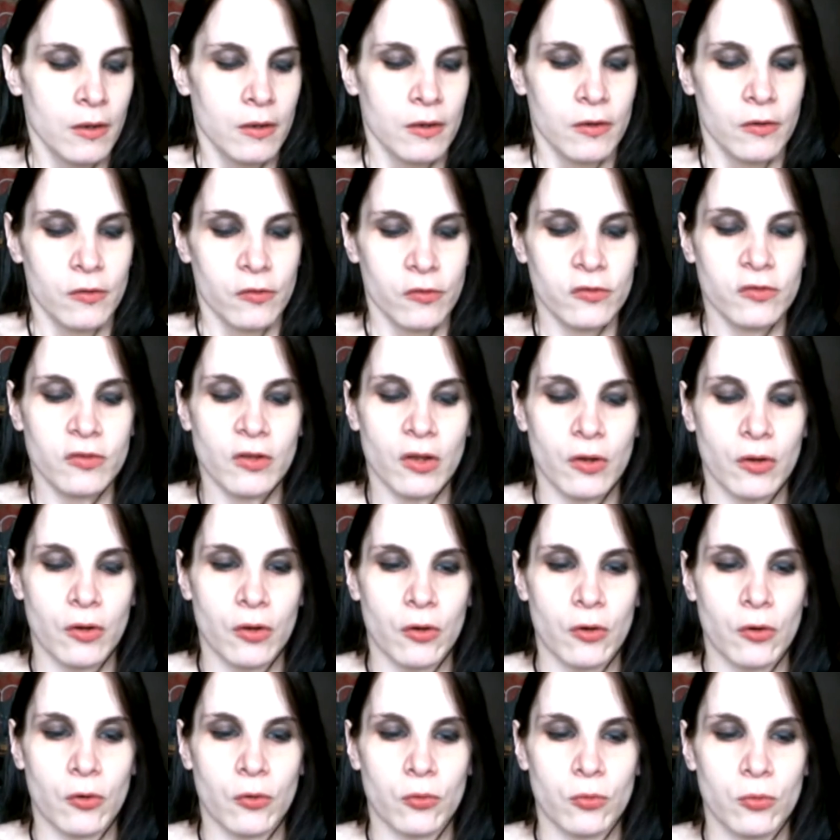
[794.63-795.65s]

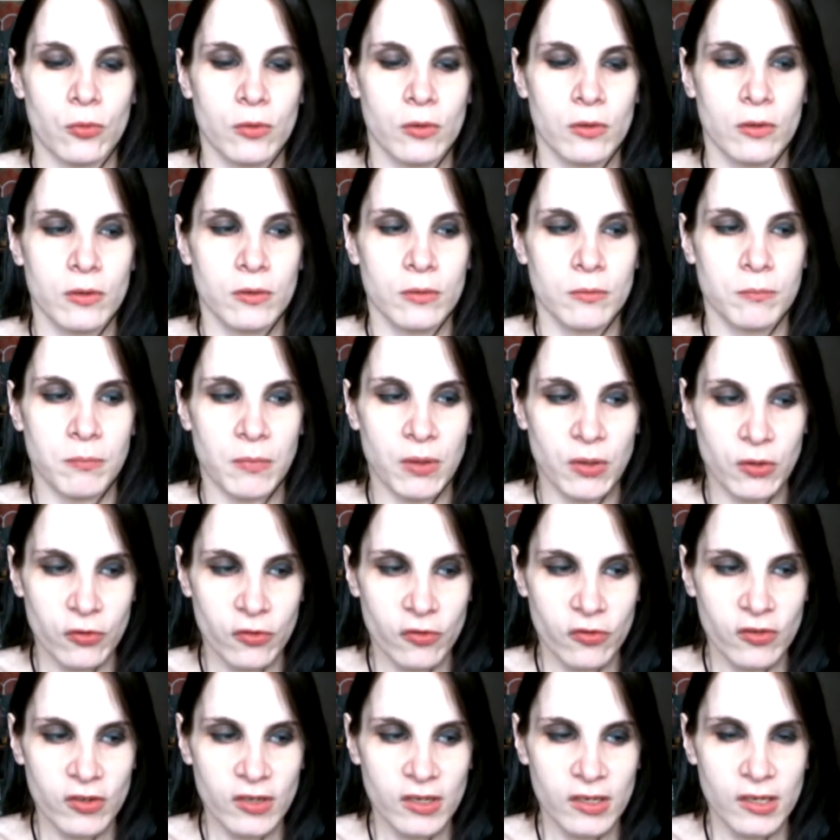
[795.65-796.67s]
So
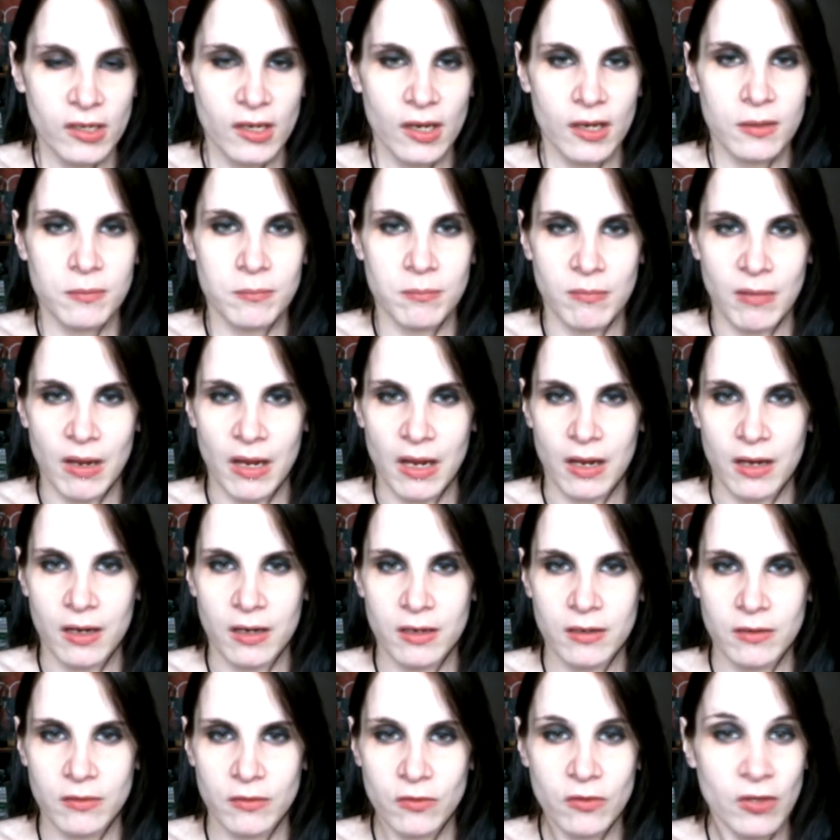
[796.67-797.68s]
Mercy and
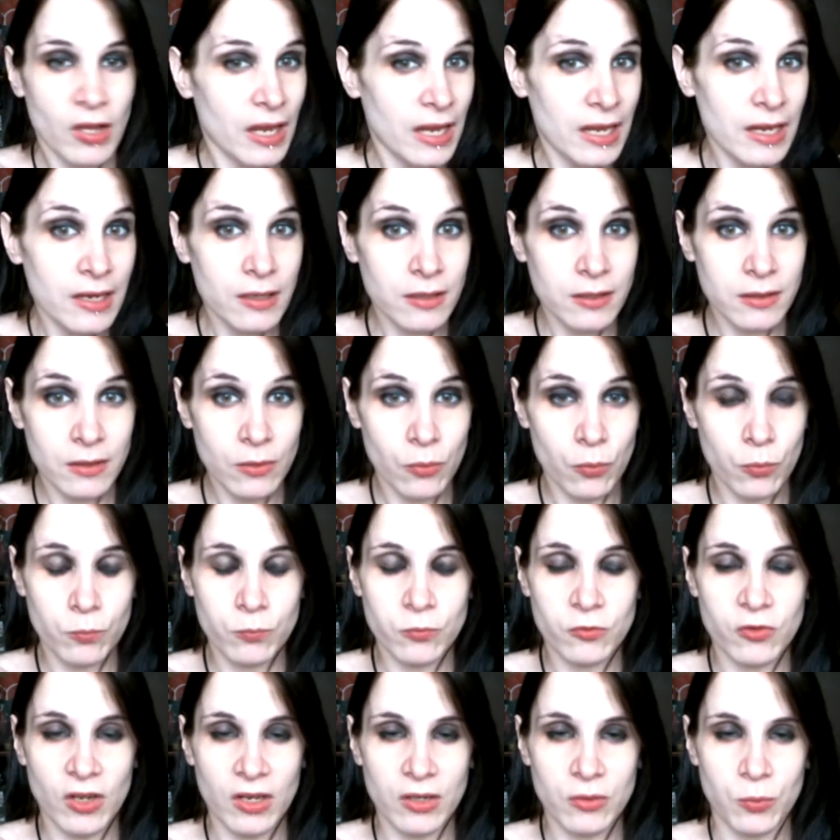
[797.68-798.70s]
Mac take the
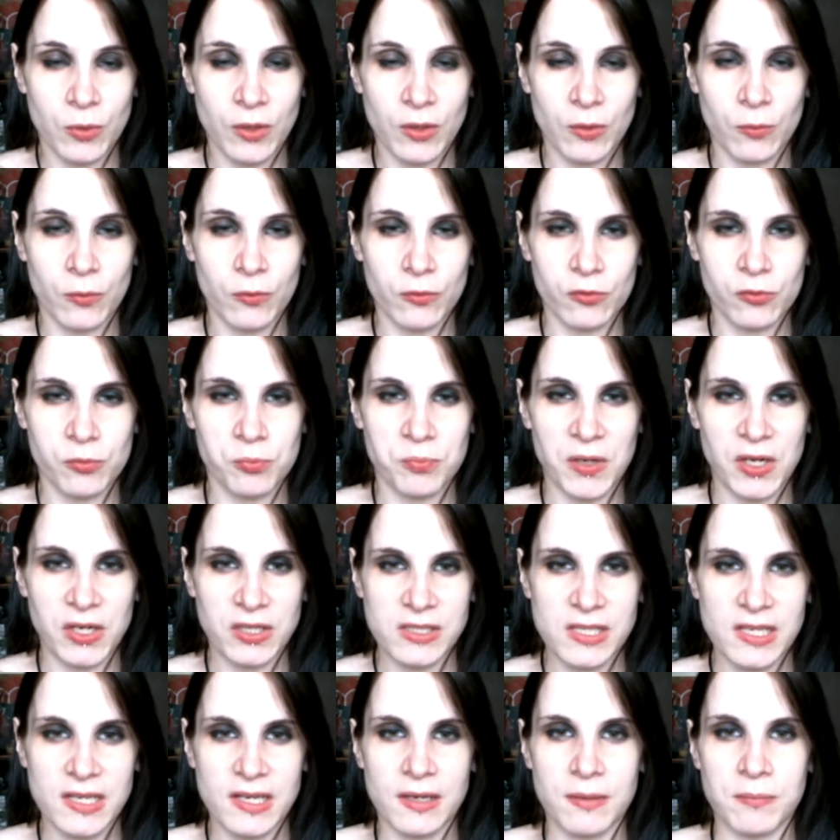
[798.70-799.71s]
dead werewolf's
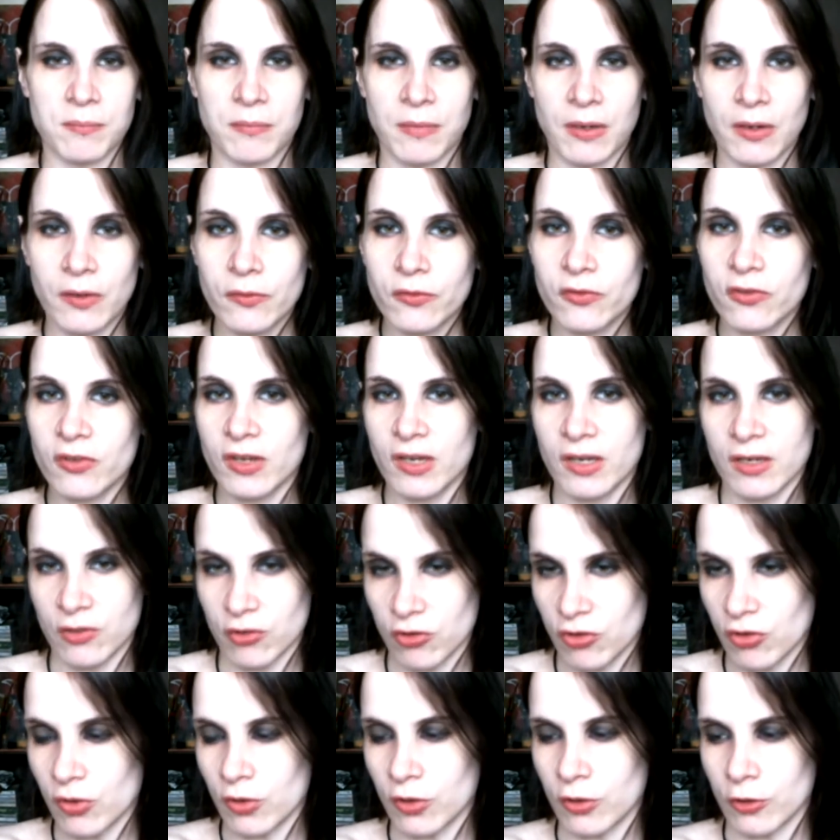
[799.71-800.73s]
body and moves it
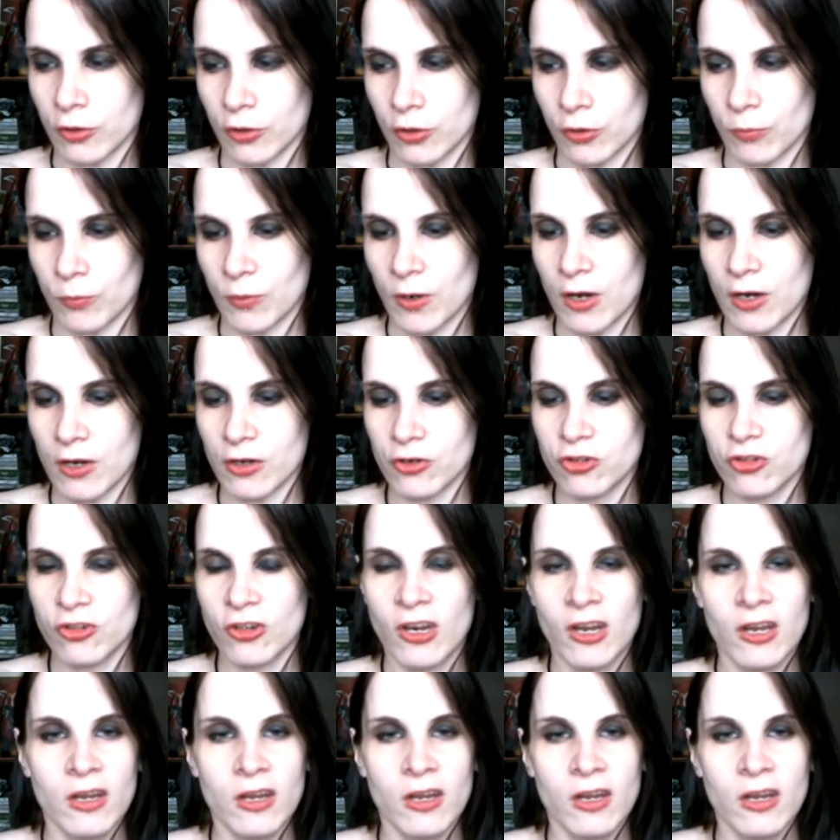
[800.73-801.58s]
into her garage.